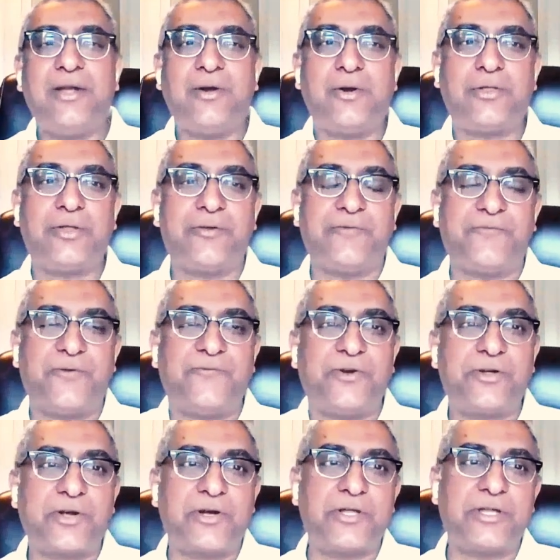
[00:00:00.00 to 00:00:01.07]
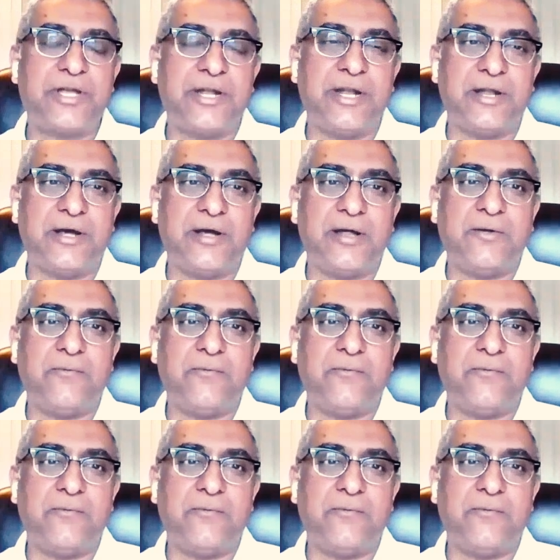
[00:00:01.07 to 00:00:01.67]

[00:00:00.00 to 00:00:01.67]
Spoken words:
to your first question,